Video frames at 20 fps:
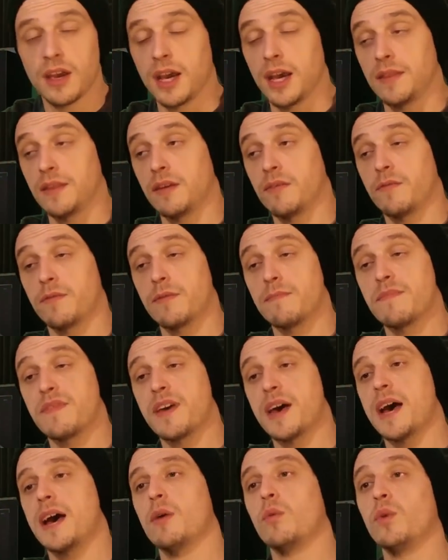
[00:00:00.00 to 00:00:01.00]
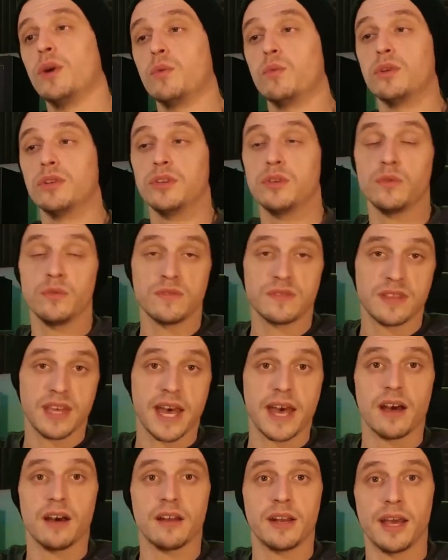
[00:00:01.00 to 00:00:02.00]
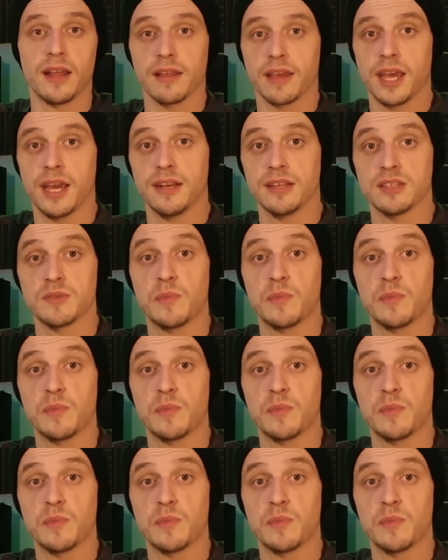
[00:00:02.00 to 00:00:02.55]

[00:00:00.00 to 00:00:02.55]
And then from that, we will use that unallocated